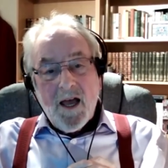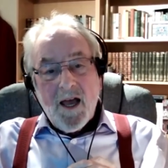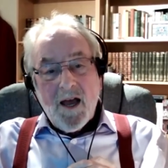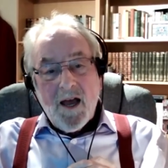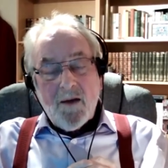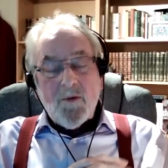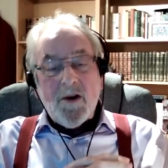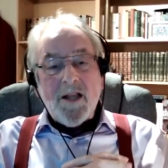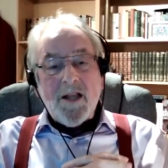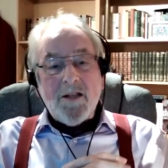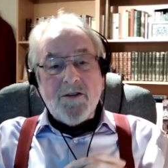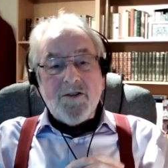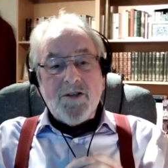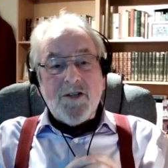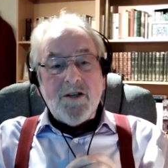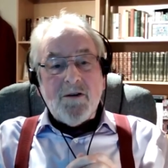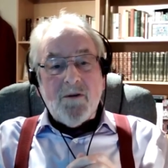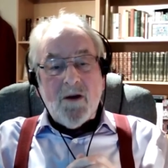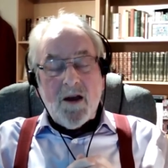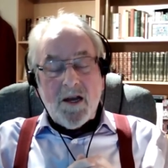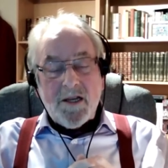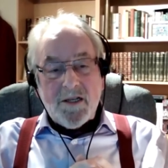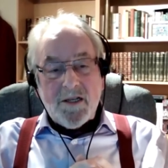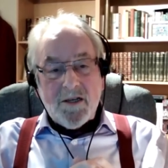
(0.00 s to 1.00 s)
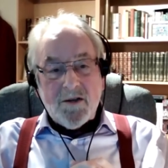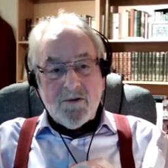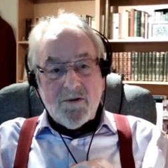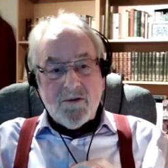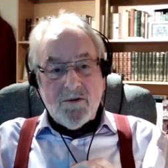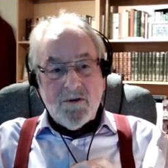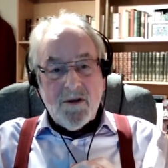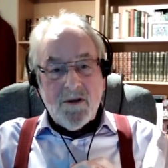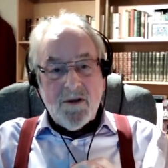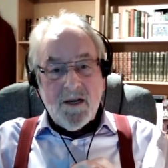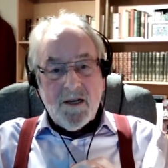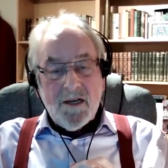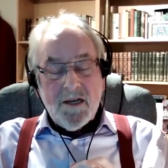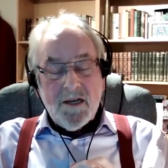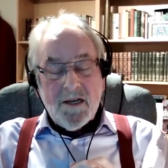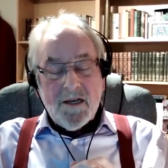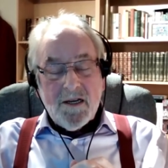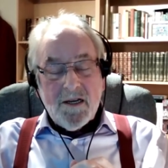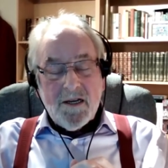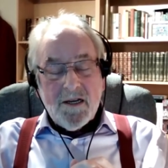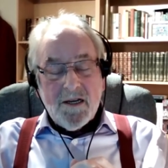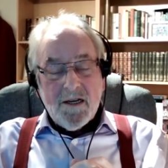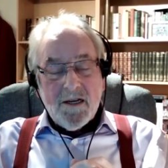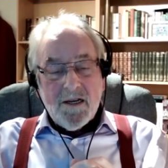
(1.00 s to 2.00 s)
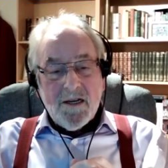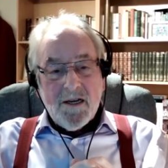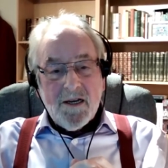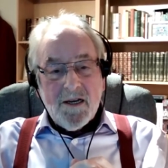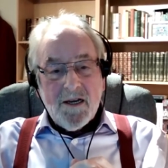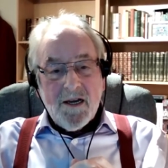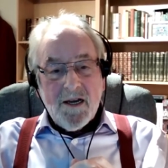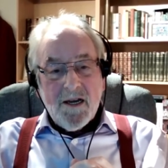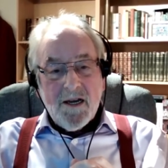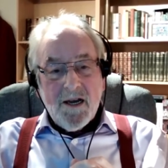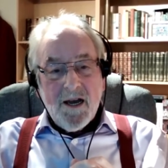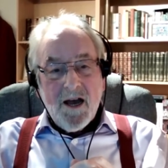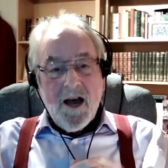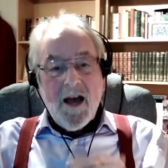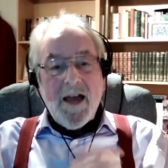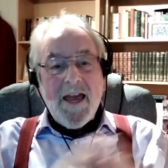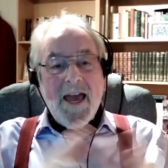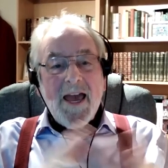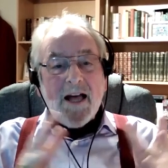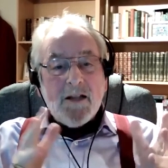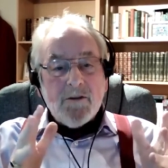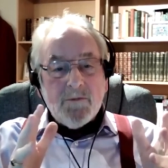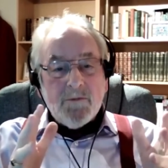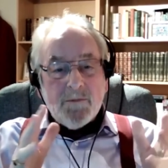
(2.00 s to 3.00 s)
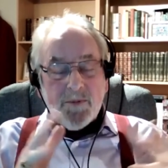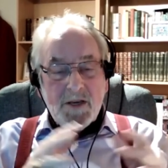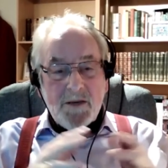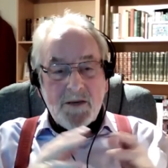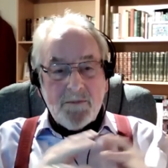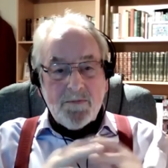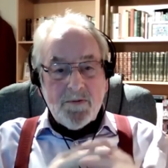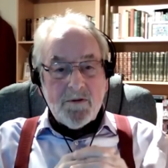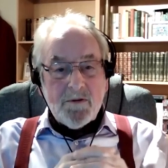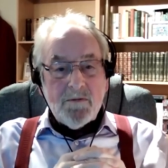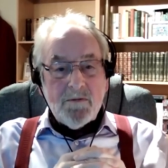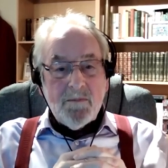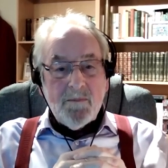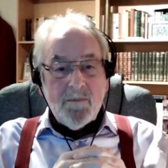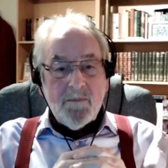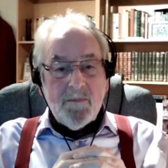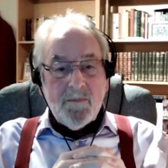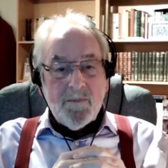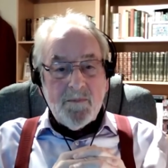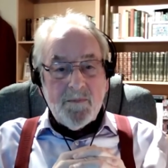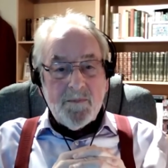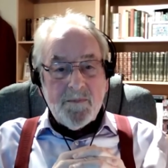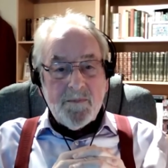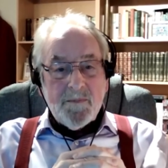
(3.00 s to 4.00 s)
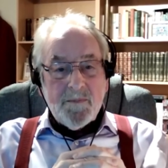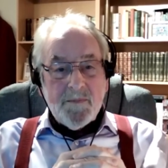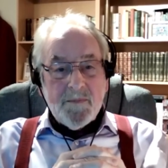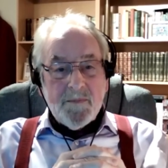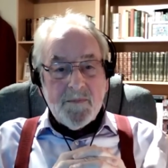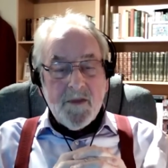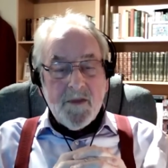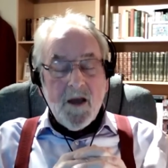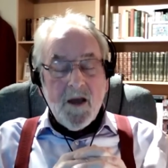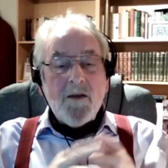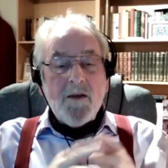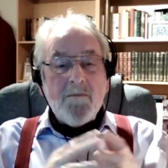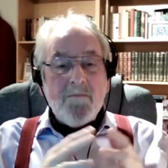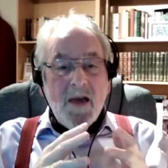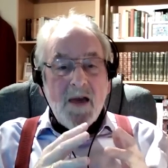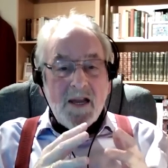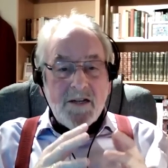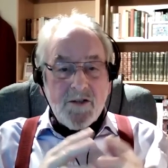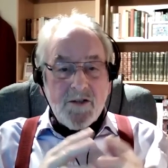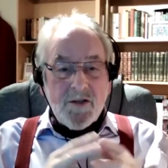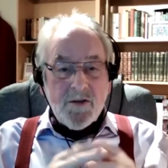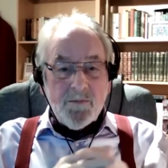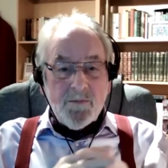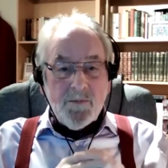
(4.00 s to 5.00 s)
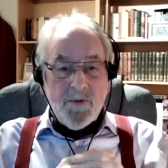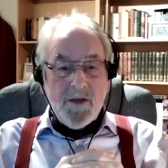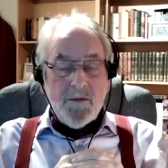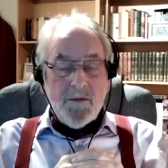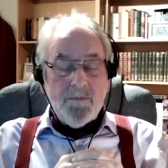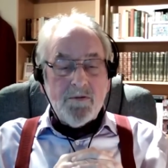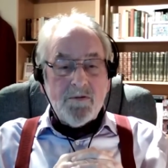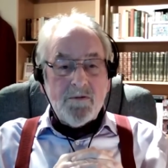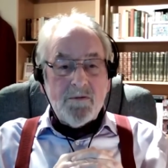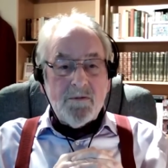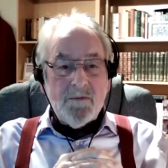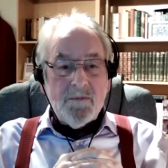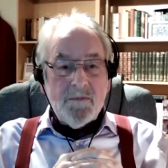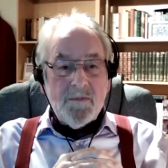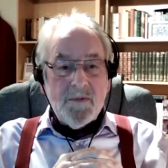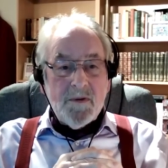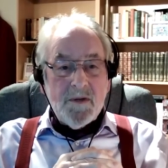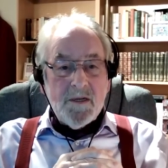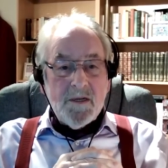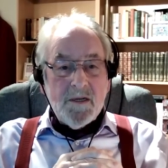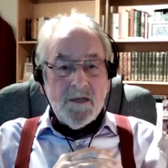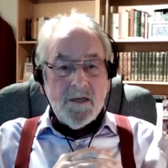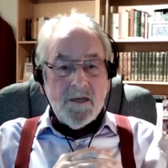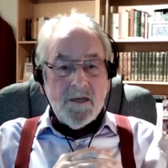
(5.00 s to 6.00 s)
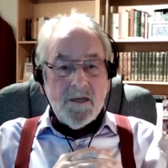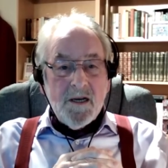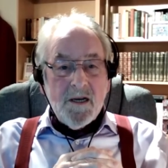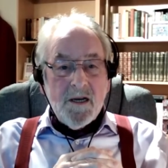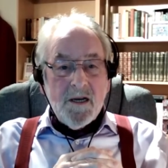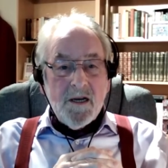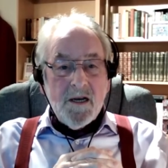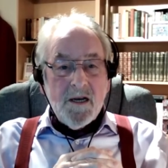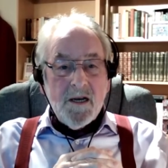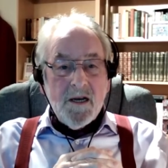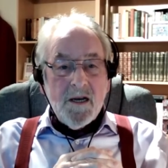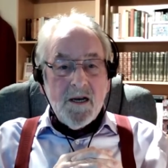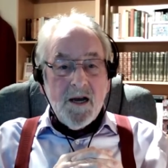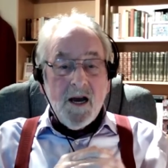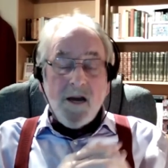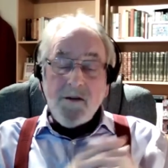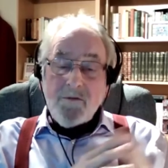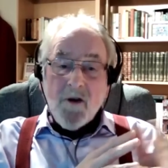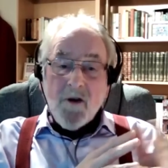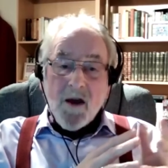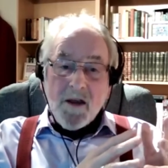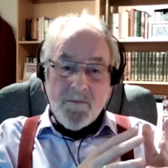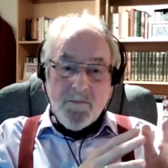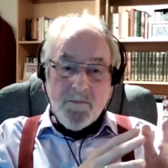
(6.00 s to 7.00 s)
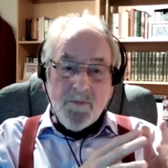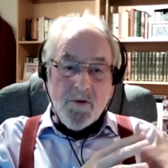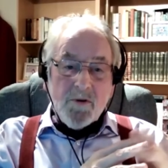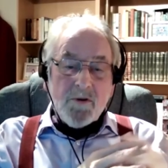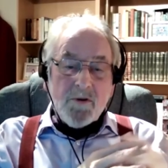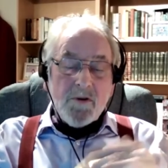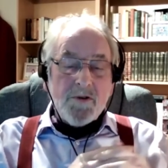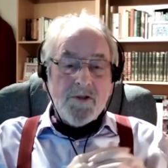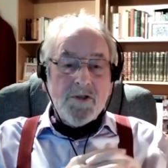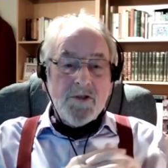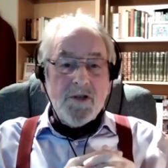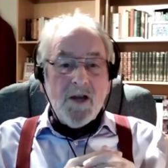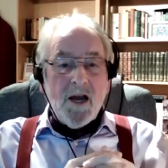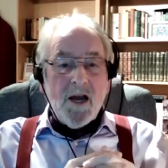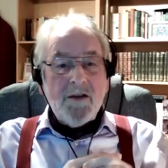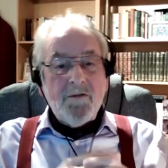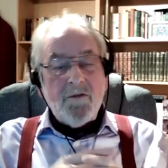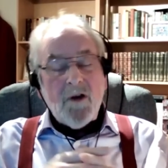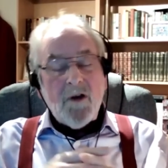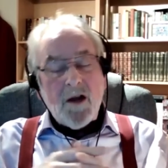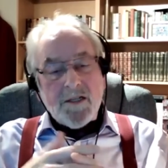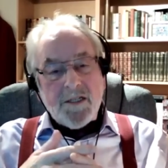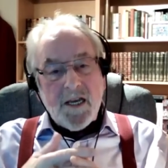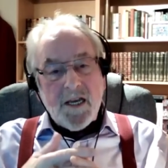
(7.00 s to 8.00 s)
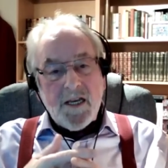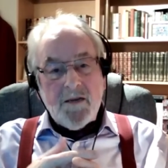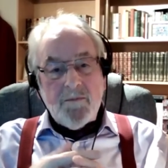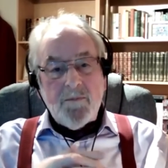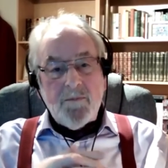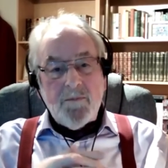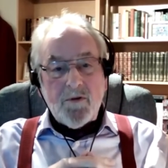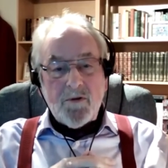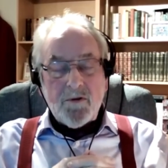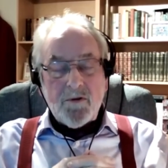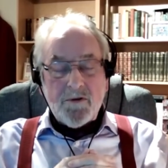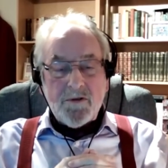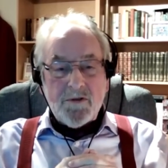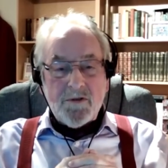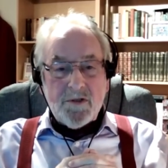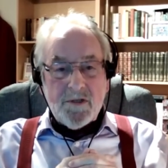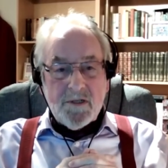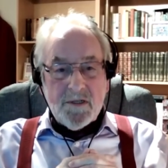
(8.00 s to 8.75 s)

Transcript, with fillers: And what else do I do? I help people. I mentor people. I write books, I write ebooks.